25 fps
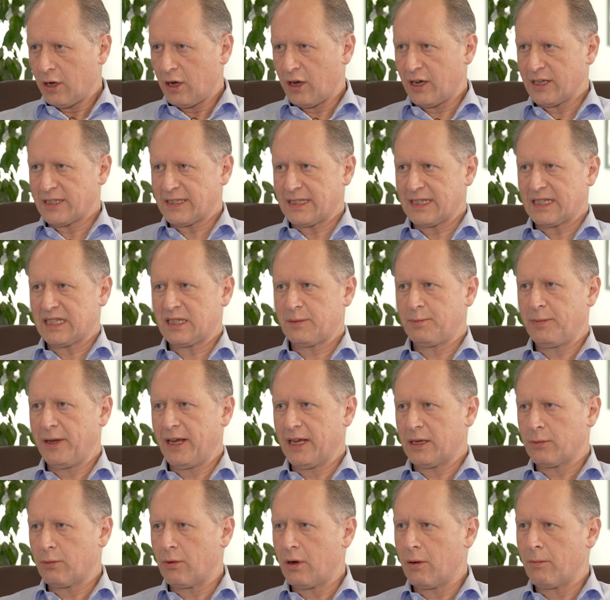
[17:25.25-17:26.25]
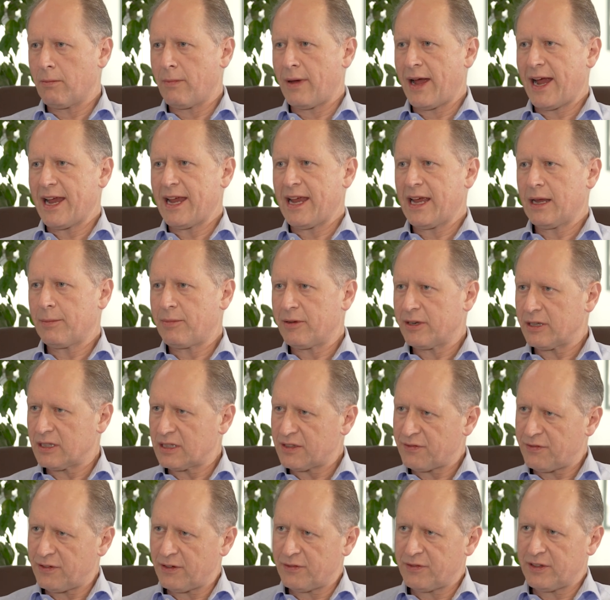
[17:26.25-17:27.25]
I suspect what may happen
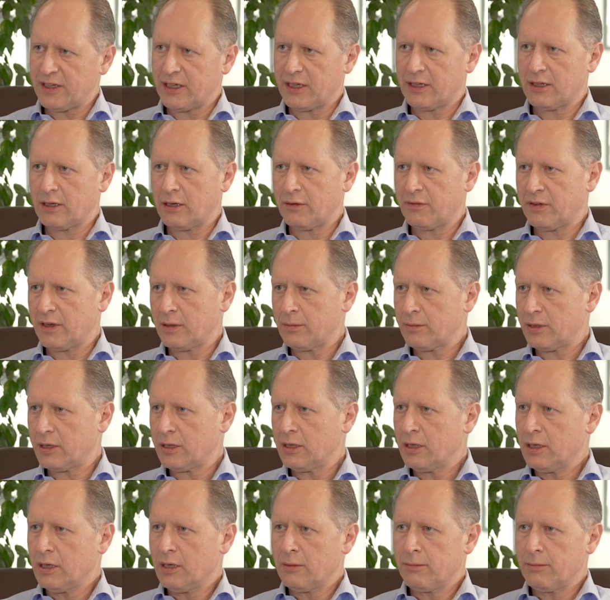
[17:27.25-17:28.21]
is 50 in November.